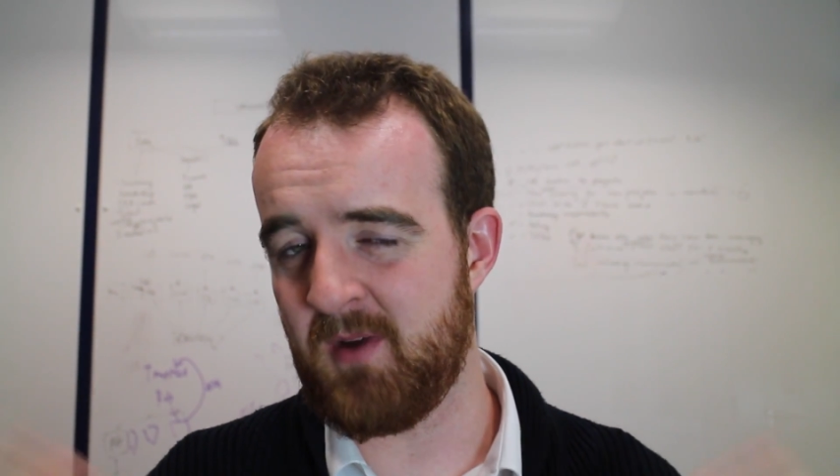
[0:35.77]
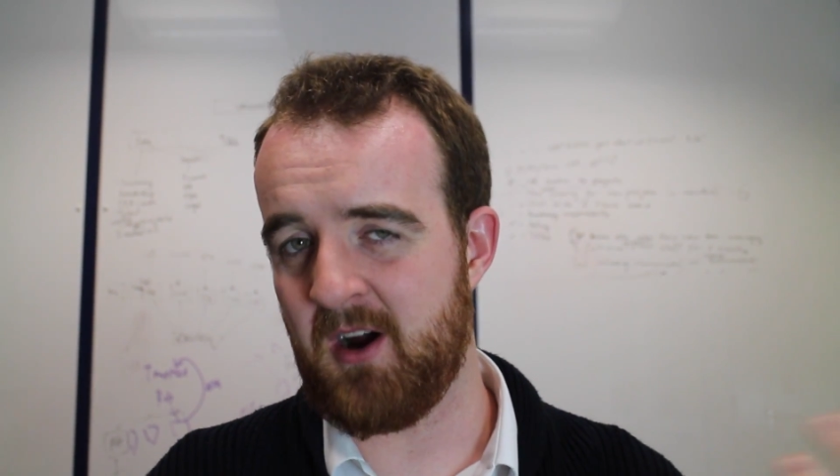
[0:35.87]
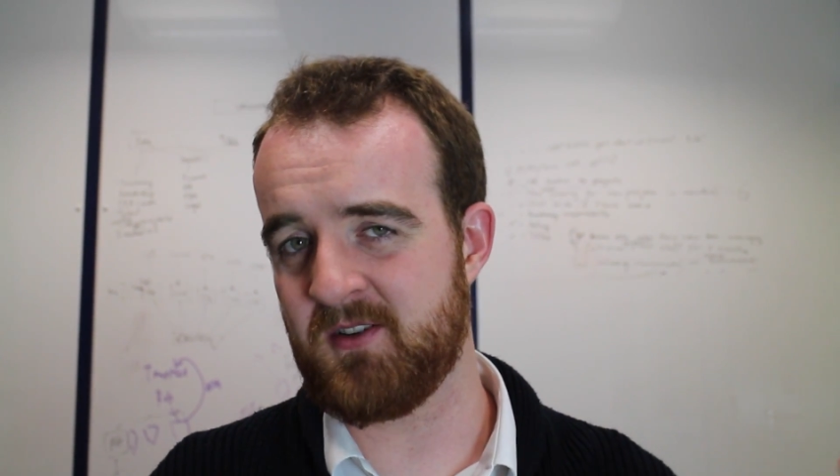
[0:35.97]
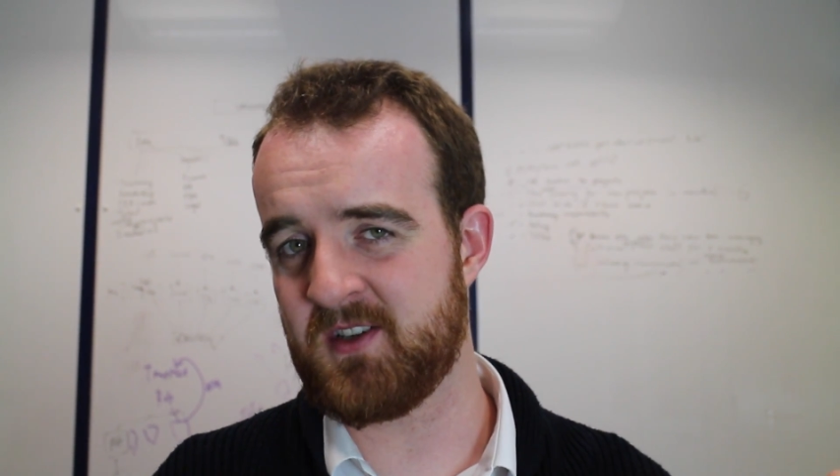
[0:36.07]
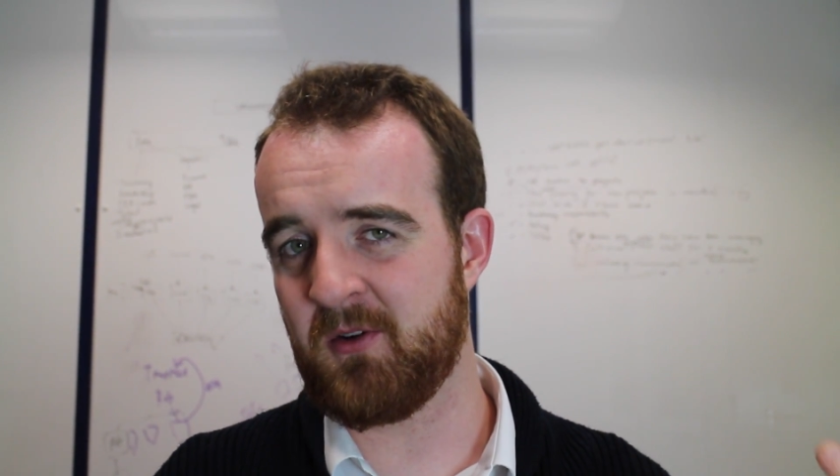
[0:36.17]

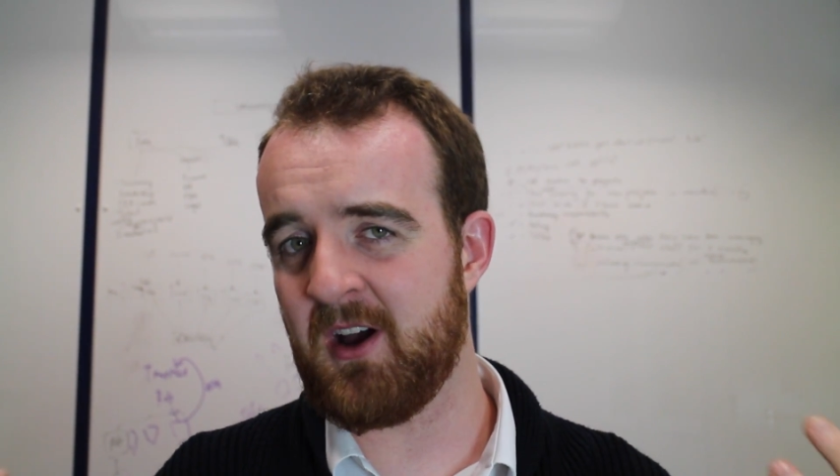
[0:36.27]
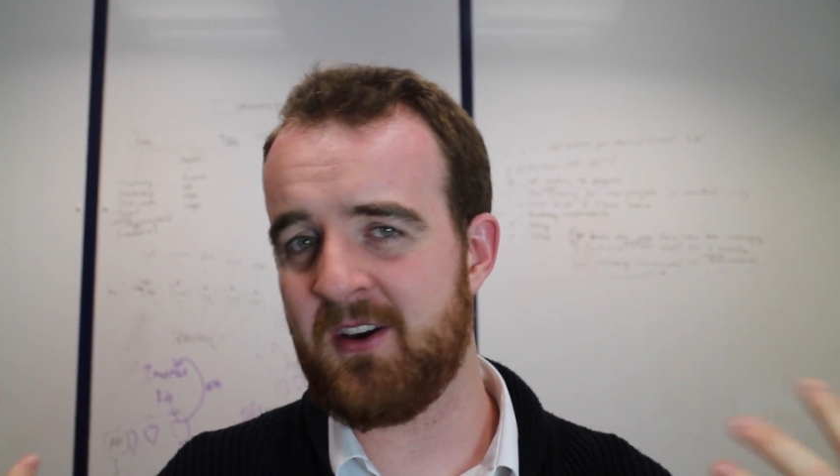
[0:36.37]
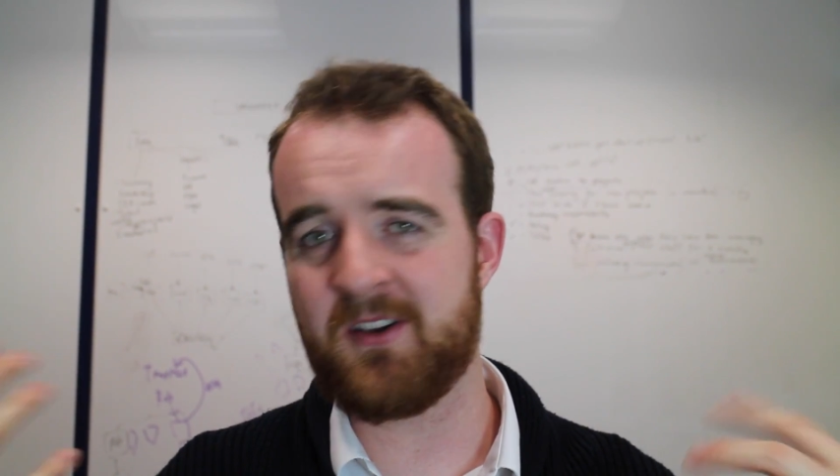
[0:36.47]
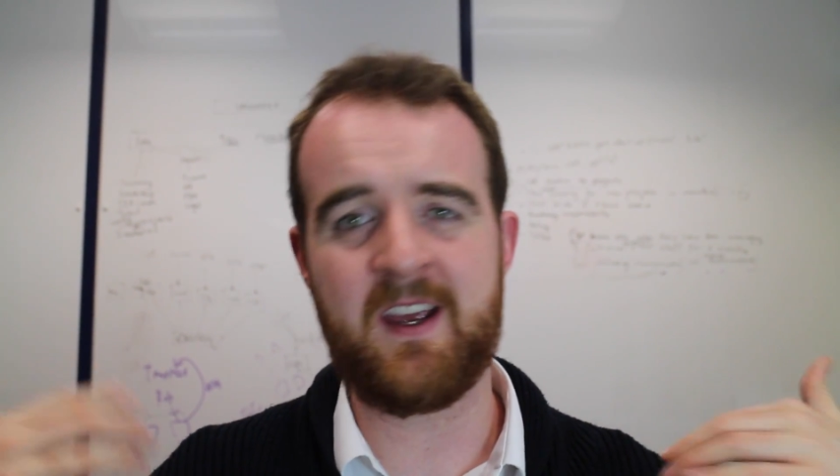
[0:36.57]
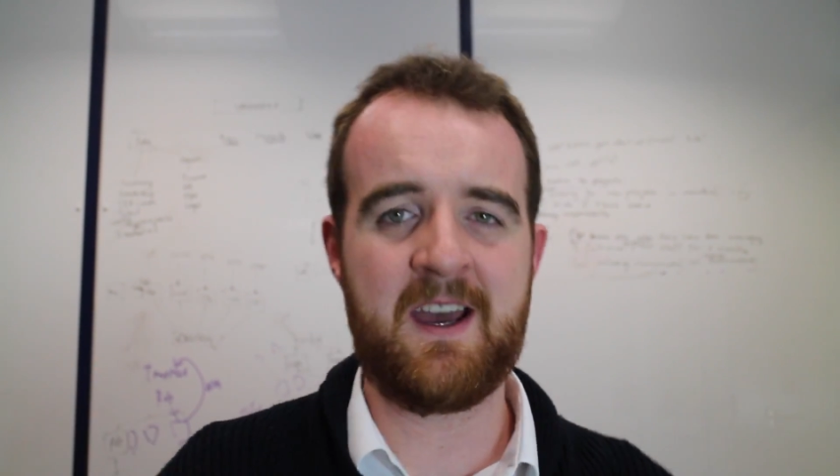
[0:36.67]
are so
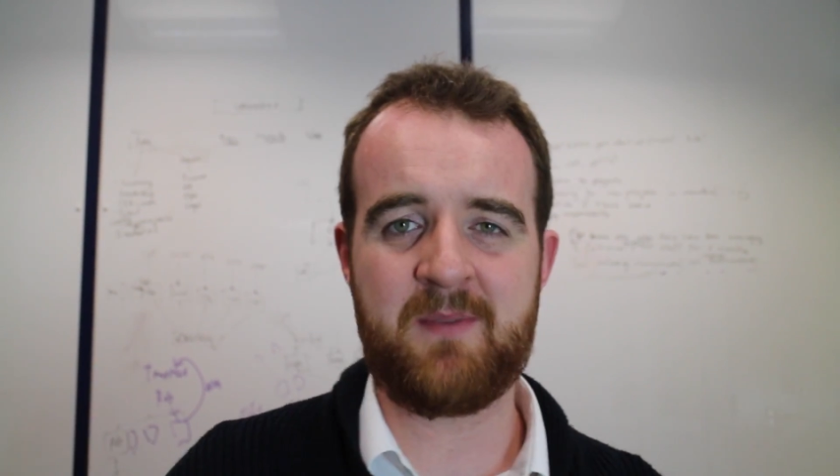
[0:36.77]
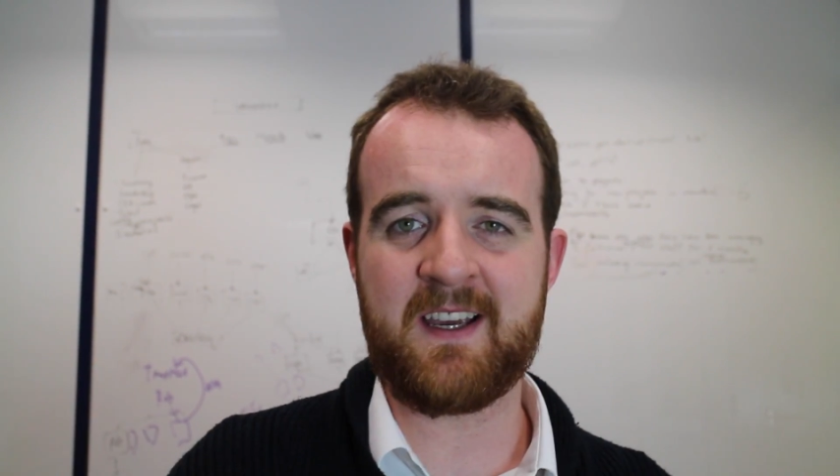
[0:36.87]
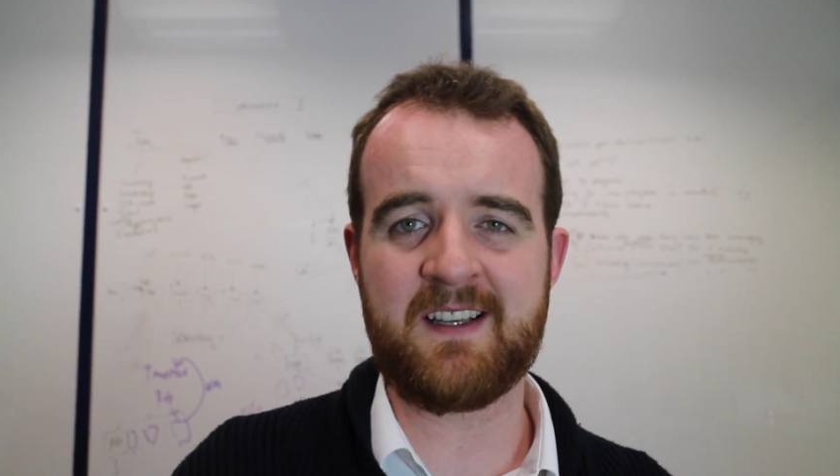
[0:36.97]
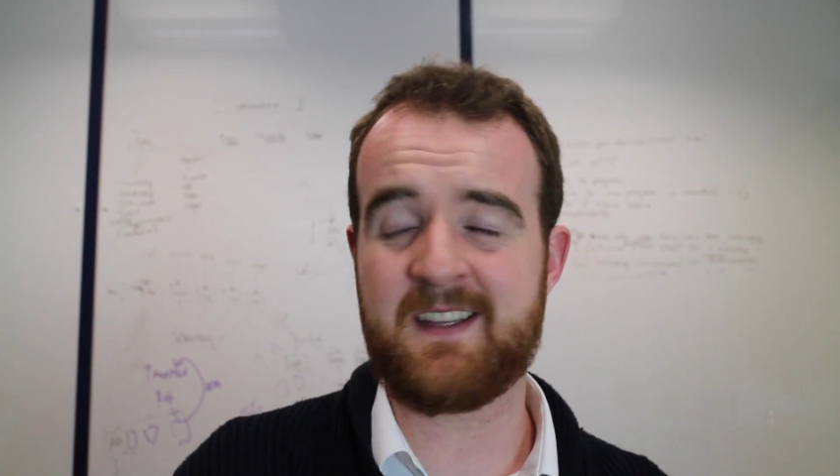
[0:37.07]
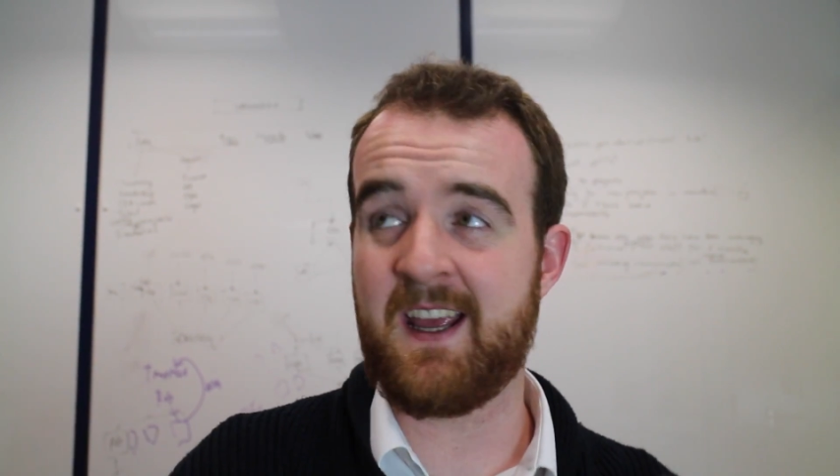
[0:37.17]
called
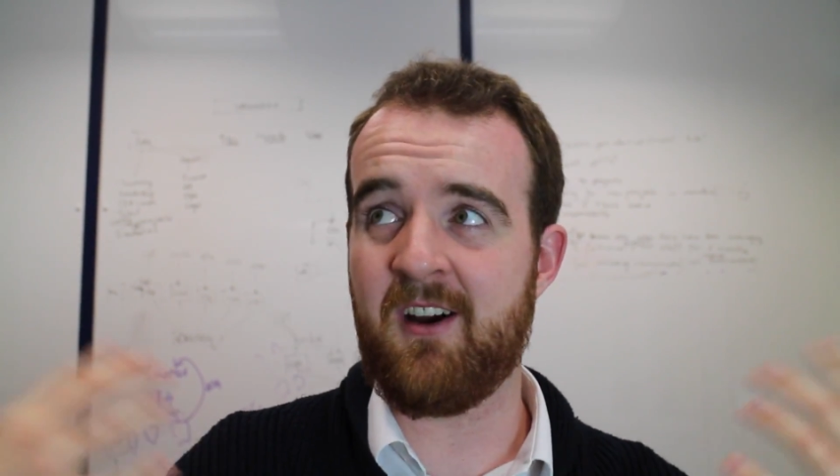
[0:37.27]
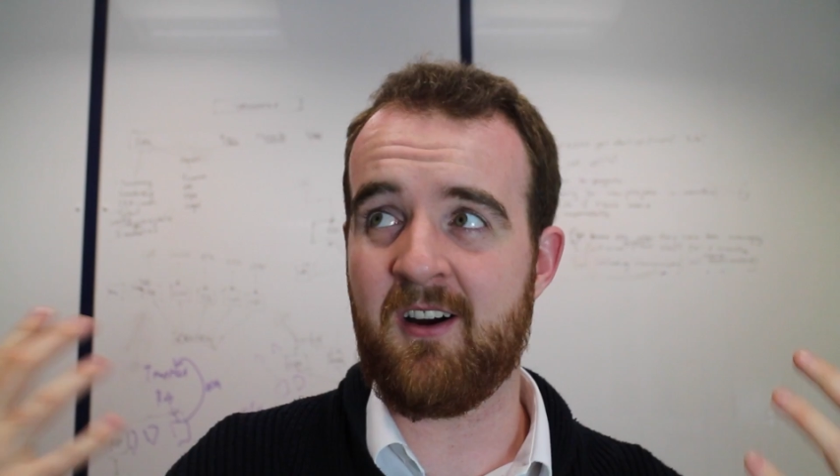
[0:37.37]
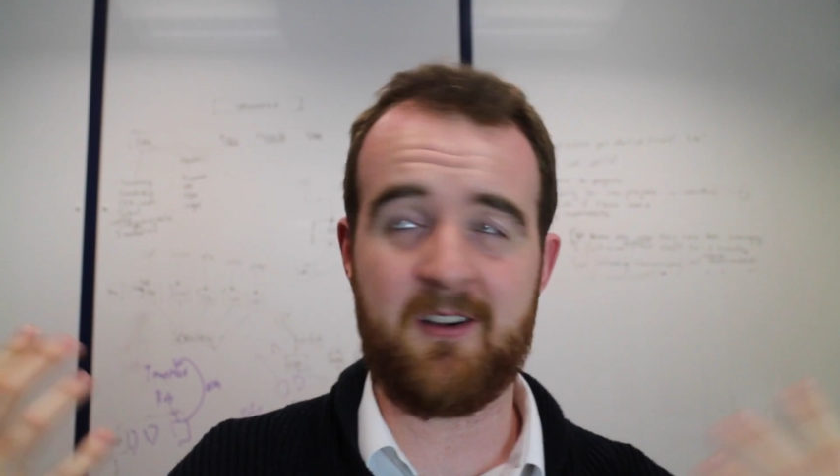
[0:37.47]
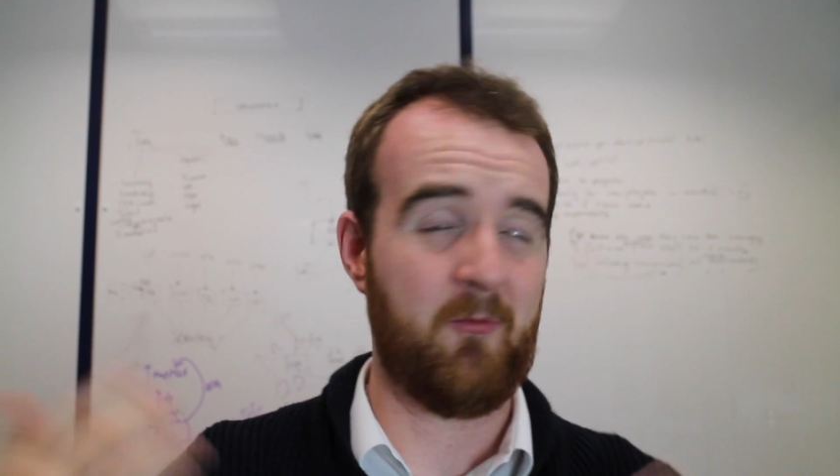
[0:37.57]
because they are,